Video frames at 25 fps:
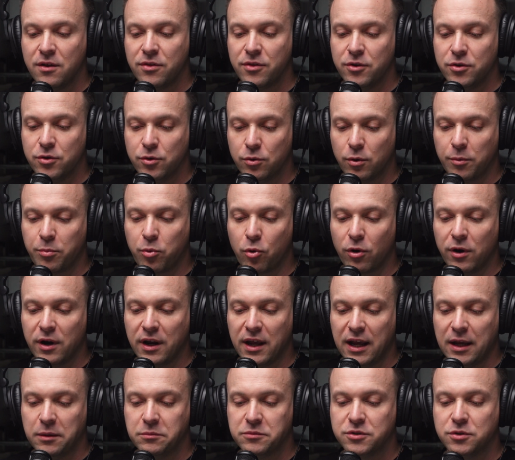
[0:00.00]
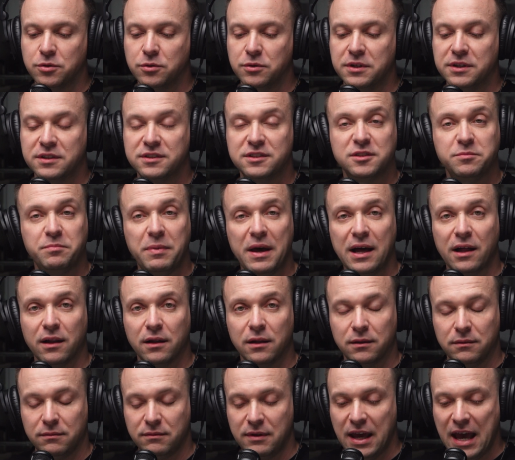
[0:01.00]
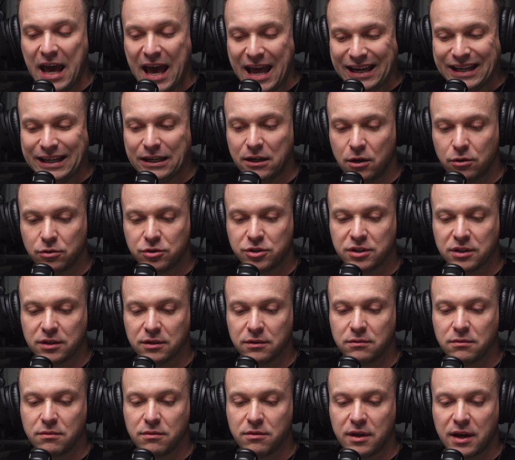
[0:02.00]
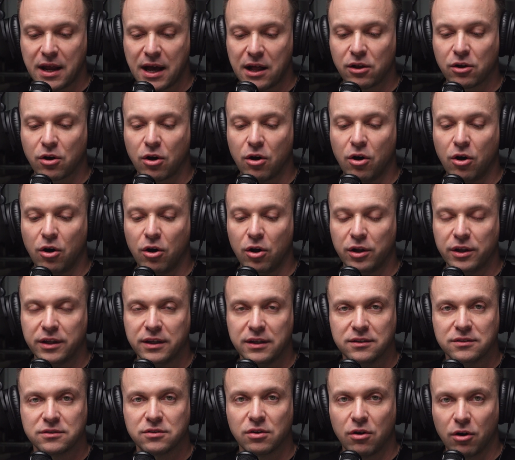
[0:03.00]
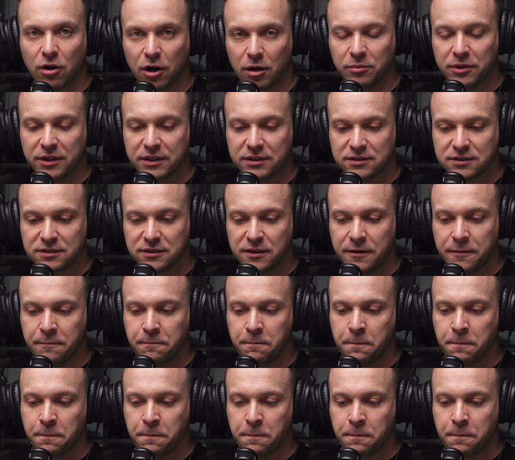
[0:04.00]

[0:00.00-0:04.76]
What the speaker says: The new report aims to dispel any notion that alcohol is harmless.